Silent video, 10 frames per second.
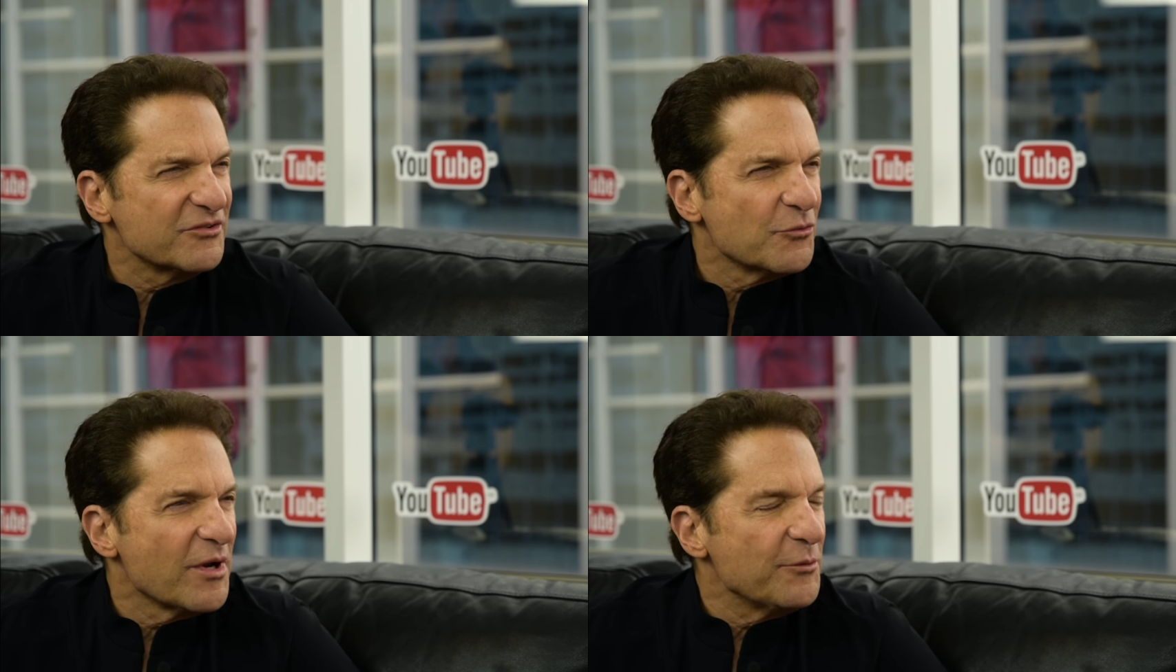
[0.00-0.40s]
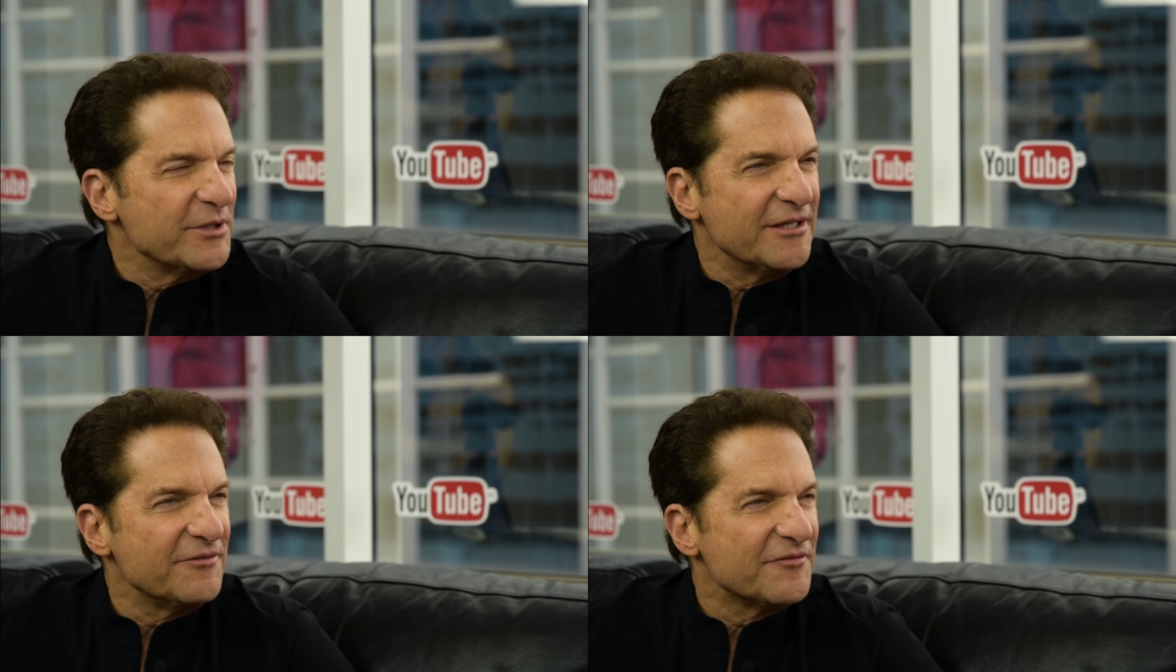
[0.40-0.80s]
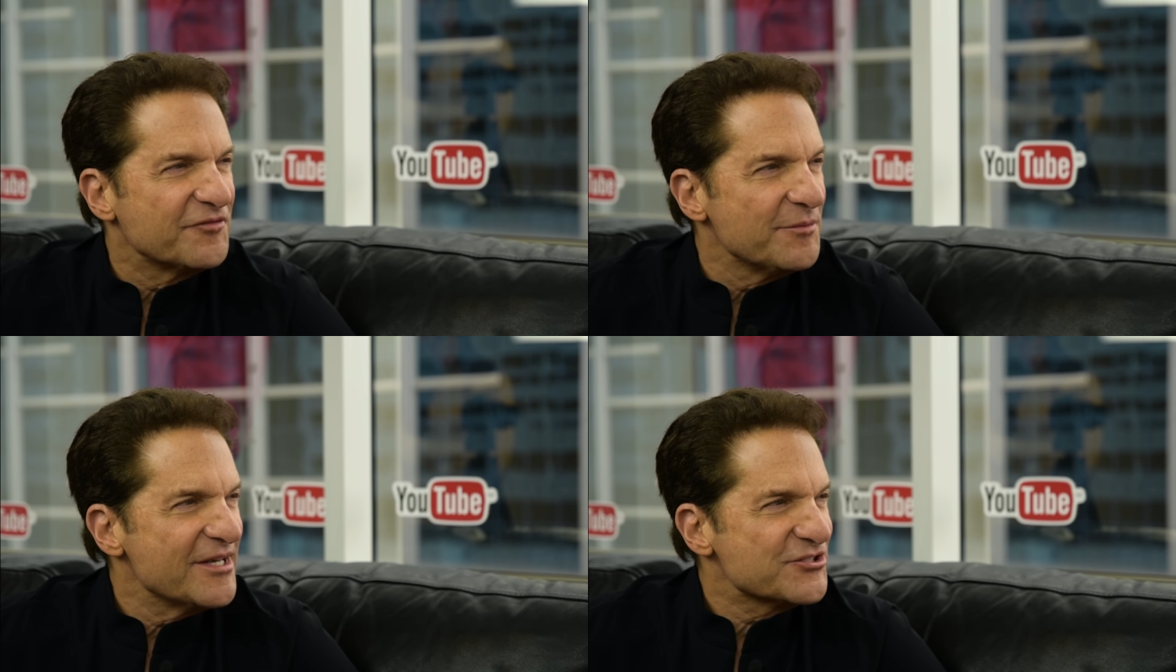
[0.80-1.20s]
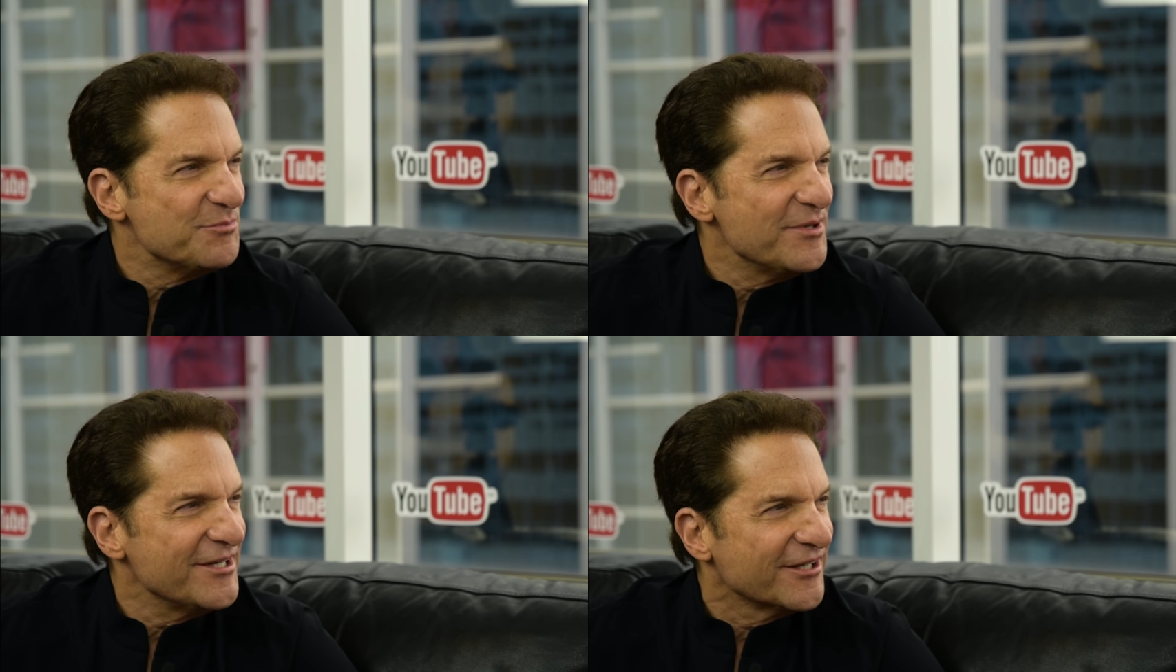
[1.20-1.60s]
is the way we give
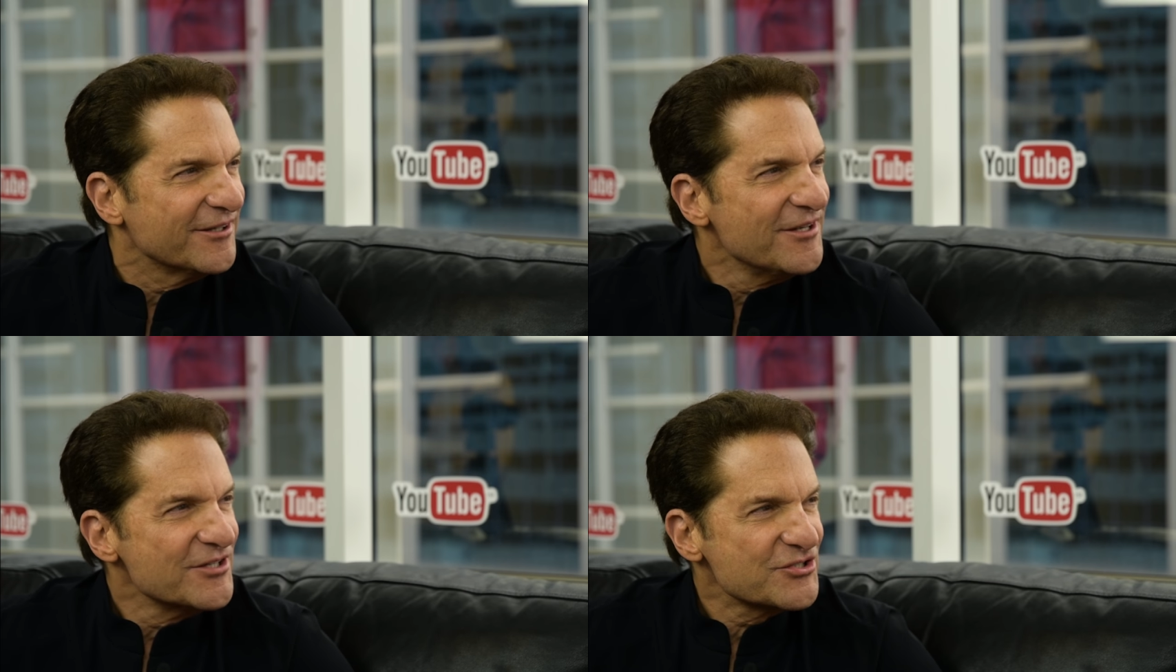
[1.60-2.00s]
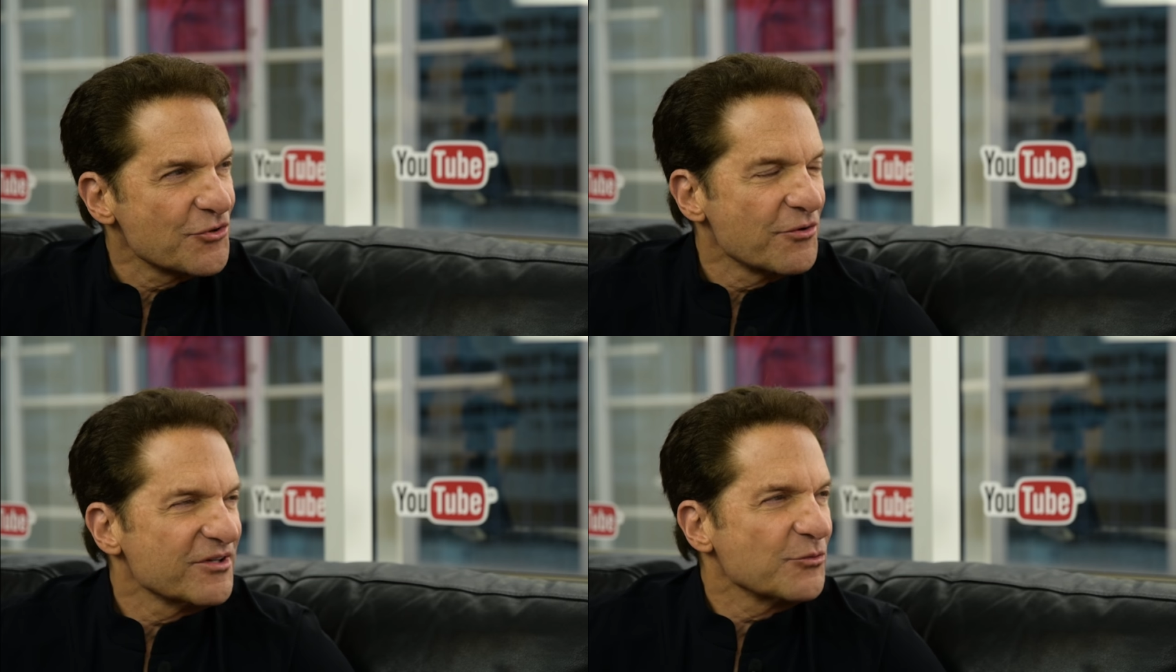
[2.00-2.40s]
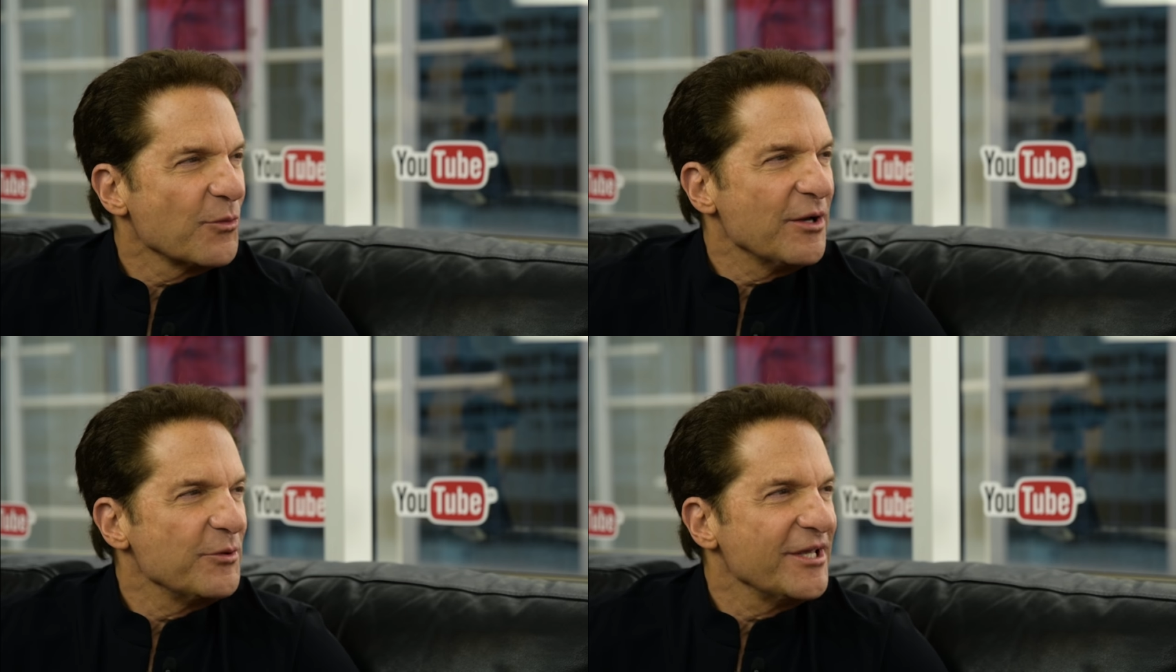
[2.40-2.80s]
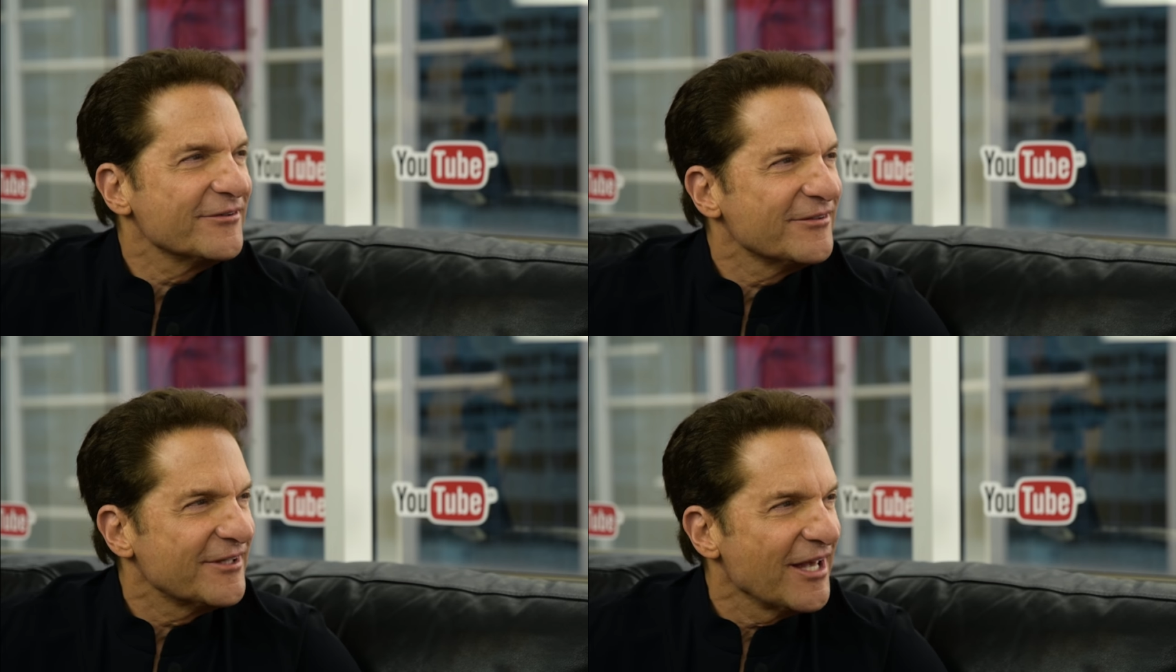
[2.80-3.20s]
information meaning. Story is the way we
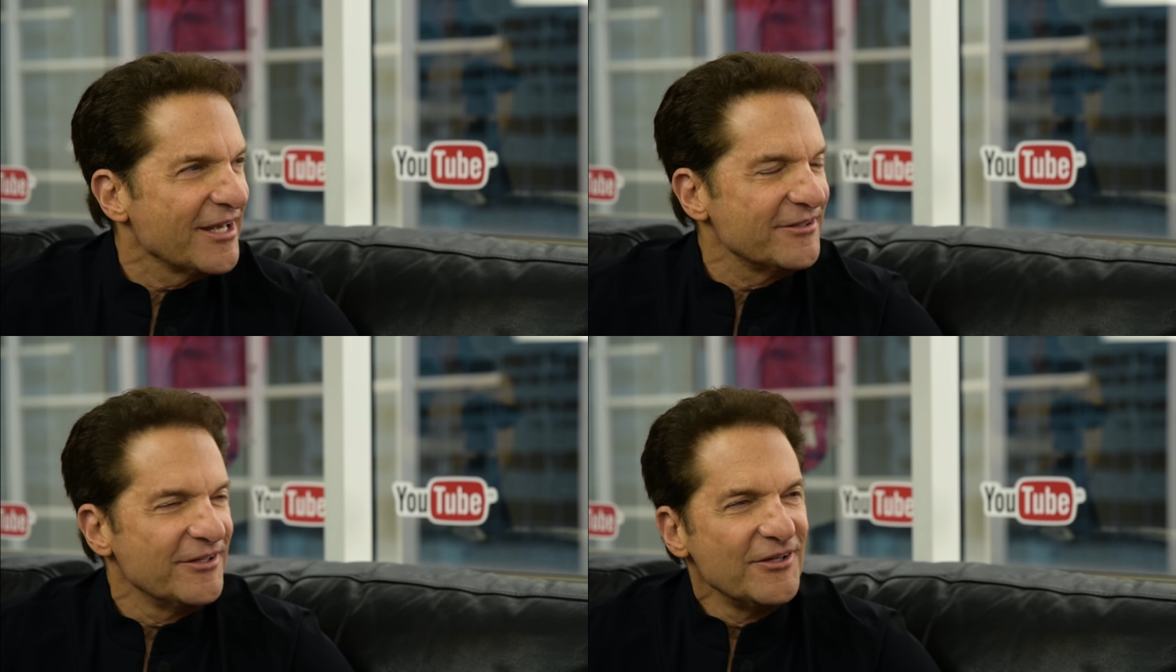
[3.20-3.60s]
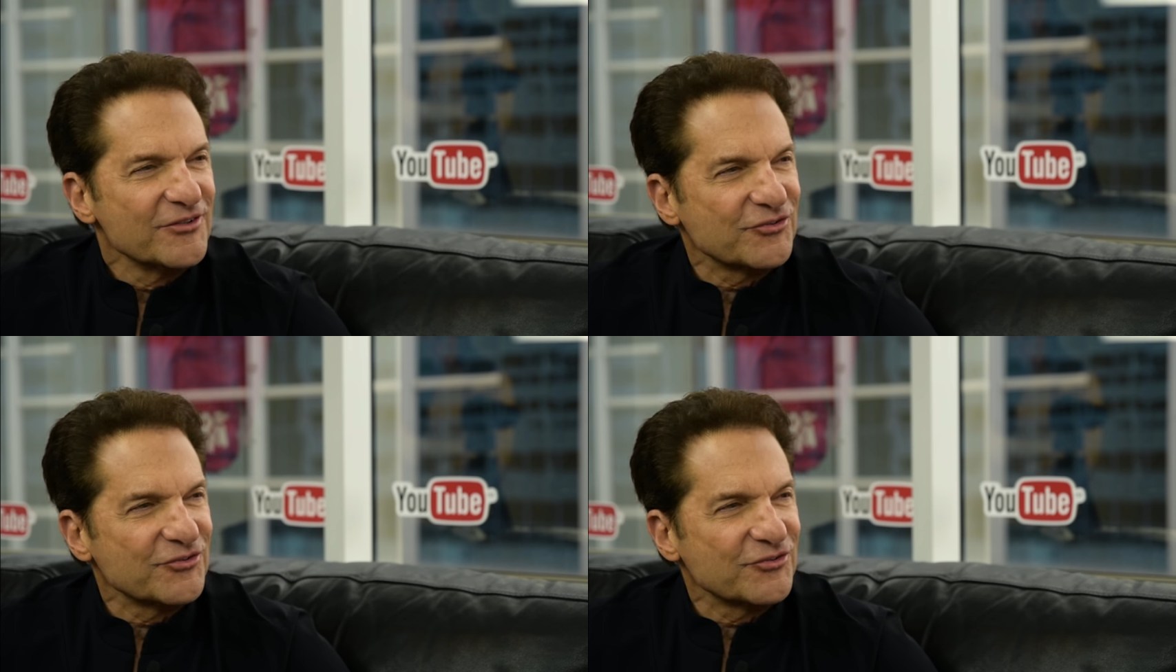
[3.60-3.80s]
entertain.